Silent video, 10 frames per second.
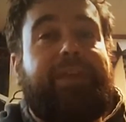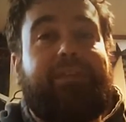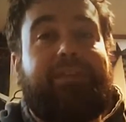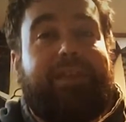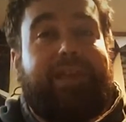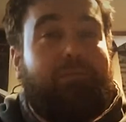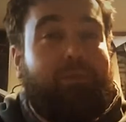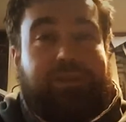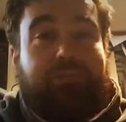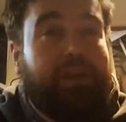that
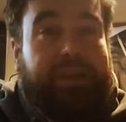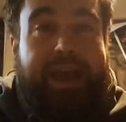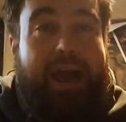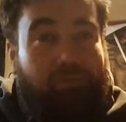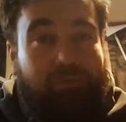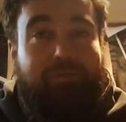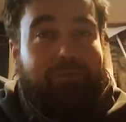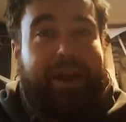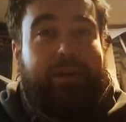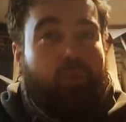wasn't really how
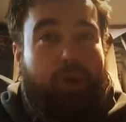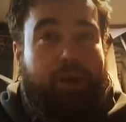Reddit